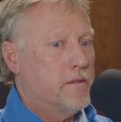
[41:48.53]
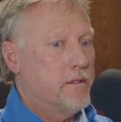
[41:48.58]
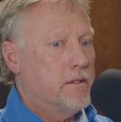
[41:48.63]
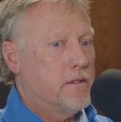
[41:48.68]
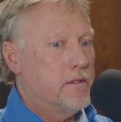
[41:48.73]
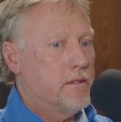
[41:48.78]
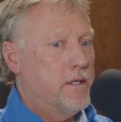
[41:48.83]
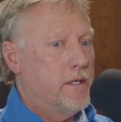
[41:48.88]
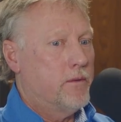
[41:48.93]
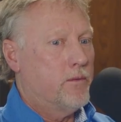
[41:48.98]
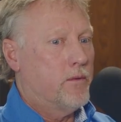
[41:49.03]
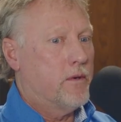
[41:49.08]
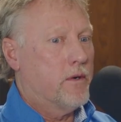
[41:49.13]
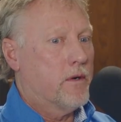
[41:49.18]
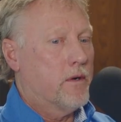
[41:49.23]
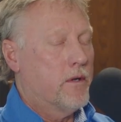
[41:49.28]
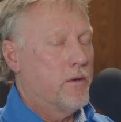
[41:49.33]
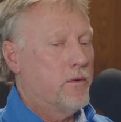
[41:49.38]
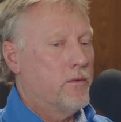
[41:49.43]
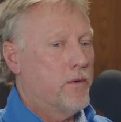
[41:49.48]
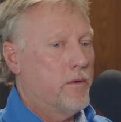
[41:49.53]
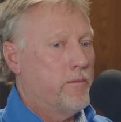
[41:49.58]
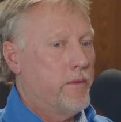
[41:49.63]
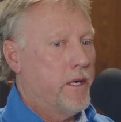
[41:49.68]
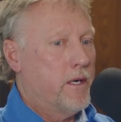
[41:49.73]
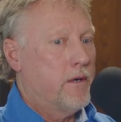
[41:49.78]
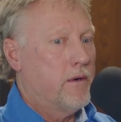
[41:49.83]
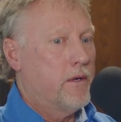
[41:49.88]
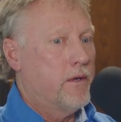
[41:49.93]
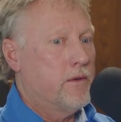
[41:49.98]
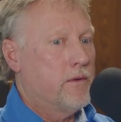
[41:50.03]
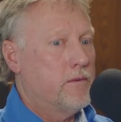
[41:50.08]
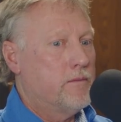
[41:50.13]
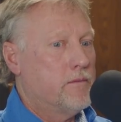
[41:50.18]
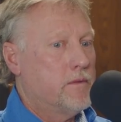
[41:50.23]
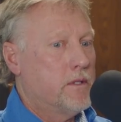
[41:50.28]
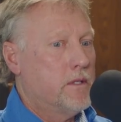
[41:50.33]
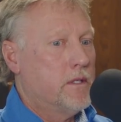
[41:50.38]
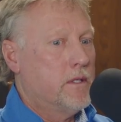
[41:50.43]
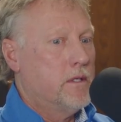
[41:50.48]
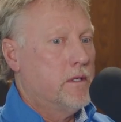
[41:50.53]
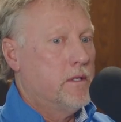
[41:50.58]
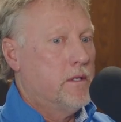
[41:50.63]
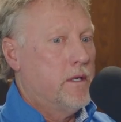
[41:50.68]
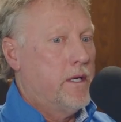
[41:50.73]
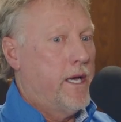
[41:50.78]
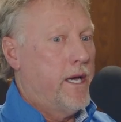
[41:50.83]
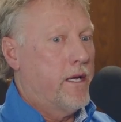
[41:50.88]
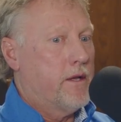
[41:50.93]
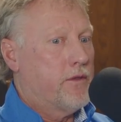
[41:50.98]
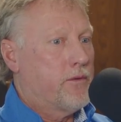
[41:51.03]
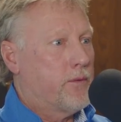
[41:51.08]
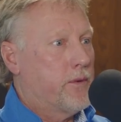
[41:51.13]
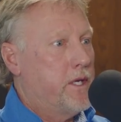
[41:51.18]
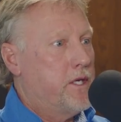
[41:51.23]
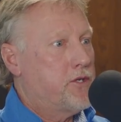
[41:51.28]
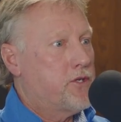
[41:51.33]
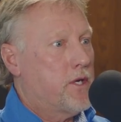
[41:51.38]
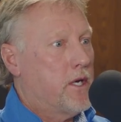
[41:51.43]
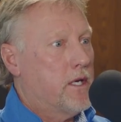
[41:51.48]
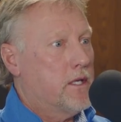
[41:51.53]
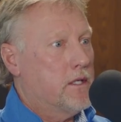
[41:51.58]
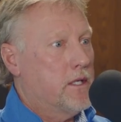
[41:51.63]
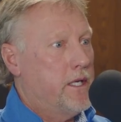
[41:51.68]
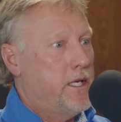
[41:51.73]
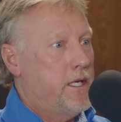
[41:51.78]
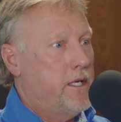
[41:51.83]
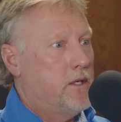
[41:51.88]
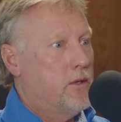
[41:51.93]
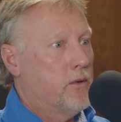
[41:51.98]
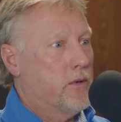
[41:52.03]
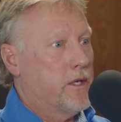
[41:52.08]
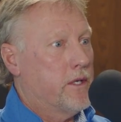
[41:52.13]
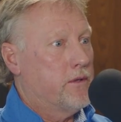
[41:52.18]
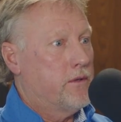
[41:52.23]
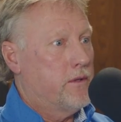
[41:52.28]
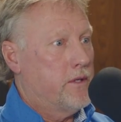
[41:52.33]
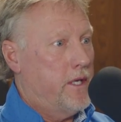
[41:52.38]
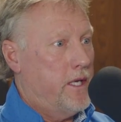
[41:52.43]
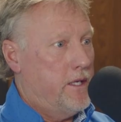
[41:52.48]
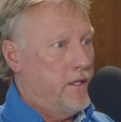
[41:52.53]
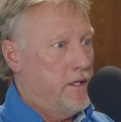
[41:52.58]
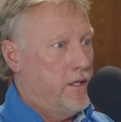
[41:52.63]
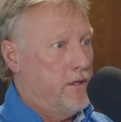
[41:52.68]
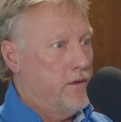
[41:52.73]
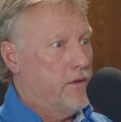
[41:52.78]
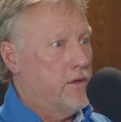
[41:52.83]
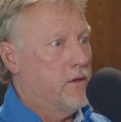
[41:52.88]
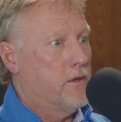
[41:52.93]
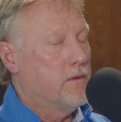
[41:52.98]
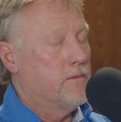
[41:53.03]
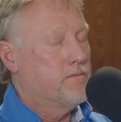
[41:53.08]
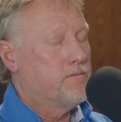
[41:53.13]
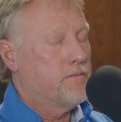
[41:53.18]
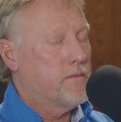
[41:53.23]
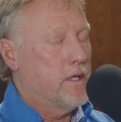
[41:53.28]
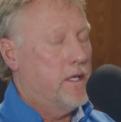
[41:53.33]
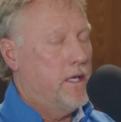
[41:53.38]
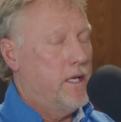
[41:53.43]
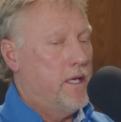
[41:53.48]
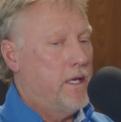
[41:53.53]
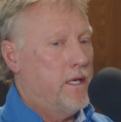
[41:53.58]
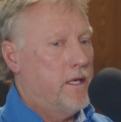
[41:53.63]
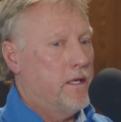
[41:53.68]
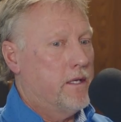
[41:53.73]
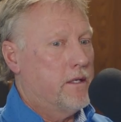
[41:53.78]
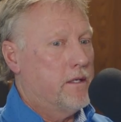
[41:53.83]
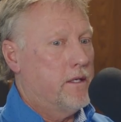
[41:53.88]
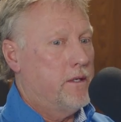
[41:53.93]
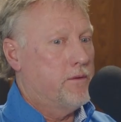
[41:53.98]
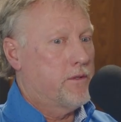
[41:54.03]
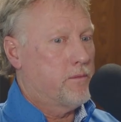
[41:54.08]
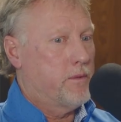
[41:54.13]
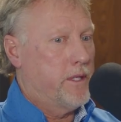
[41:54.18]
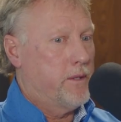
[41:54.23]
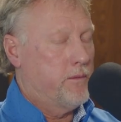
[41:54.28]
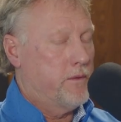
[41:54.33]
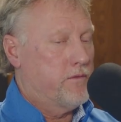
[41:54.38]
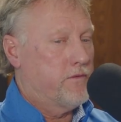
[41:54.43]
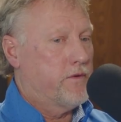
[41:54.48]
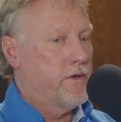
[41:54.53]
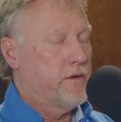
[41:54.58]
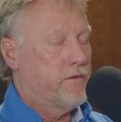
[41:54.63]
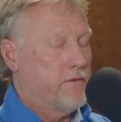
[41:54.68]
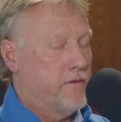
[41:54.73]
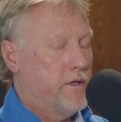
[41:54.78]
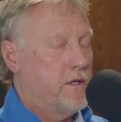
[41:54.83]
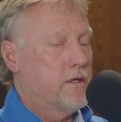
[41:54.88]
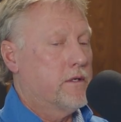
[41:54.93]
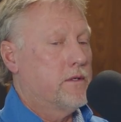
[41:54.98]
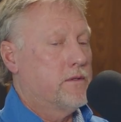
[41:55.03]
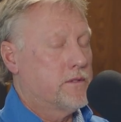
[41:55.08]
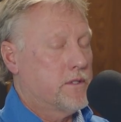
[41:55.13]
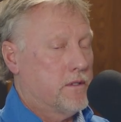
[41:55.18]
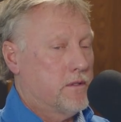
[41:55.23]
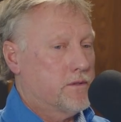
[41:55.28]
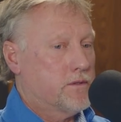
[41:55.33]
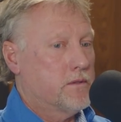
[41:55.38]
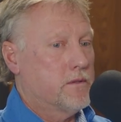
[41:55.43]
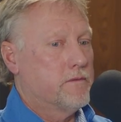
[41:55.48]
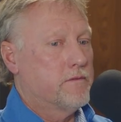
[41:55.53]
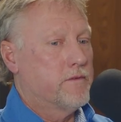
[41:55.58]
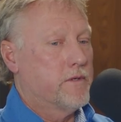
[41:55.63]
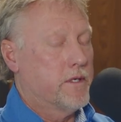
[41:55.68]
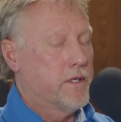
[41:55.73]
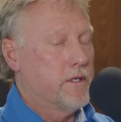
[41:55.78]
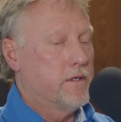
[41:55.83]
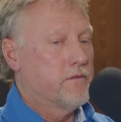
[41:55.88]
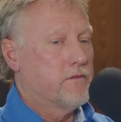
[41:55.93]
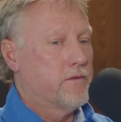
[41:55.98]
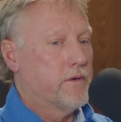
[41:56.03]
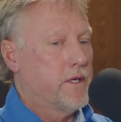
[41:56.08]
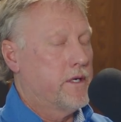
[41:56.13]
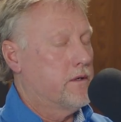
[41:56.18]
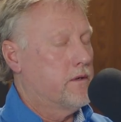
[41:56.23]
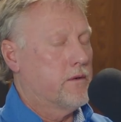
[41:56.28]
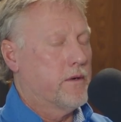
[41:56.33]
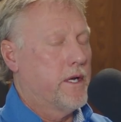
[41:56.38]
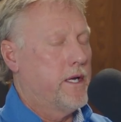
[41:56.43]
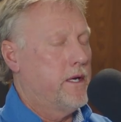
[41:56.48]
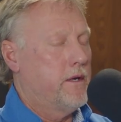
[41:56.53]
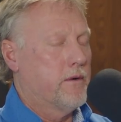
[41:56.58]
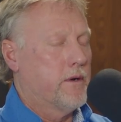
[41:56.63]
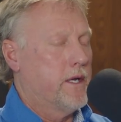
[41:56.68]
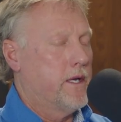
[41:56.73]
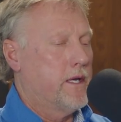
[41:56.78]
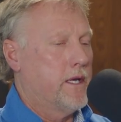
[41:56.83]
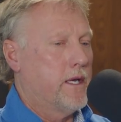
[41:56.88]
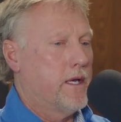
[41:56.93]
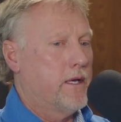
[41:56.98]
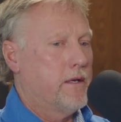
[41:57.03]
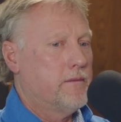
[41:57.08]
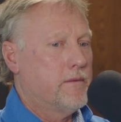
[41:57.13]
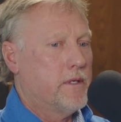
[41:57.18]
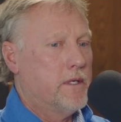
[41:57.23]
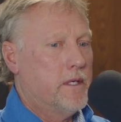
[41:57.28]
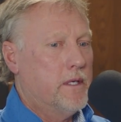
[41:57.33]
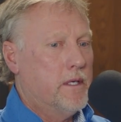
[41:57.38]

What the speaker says: Eduardo Romero had a 3-shot lead going into the 18th hole, and he was playing with Fred Funk, who's also a very good friend, great guy.